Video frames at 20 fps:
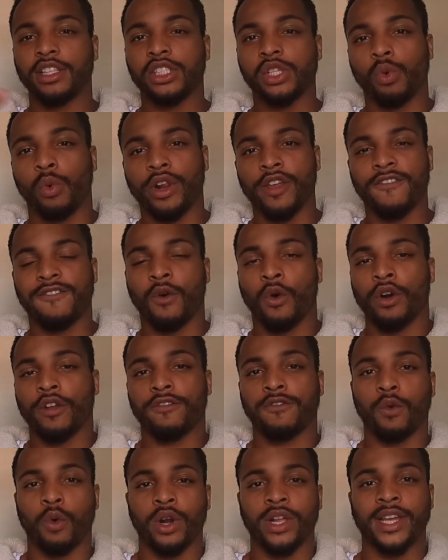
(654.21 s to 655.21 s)
24 to
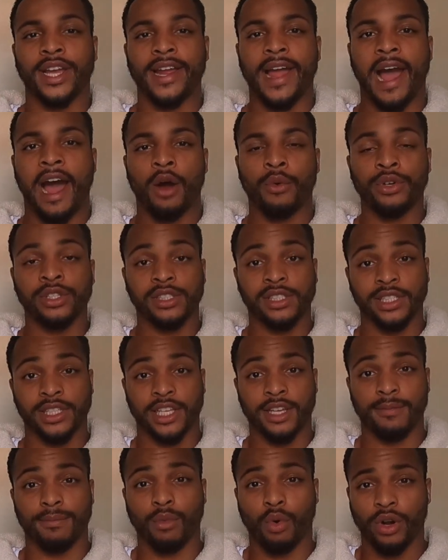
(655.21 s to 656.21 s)
48 hours to
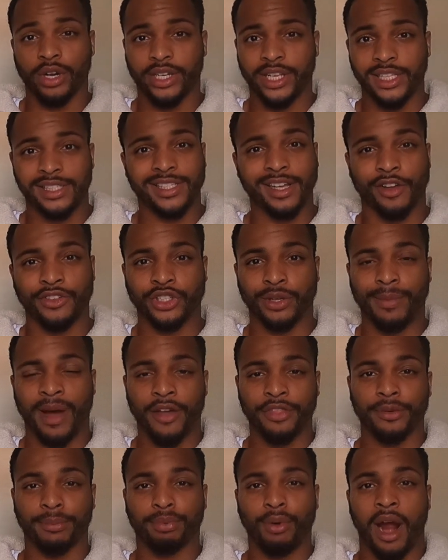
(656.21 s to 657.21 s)
get more details
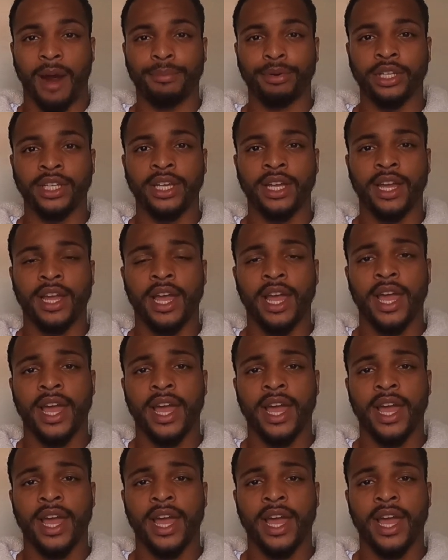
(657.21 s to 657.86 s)
about the property.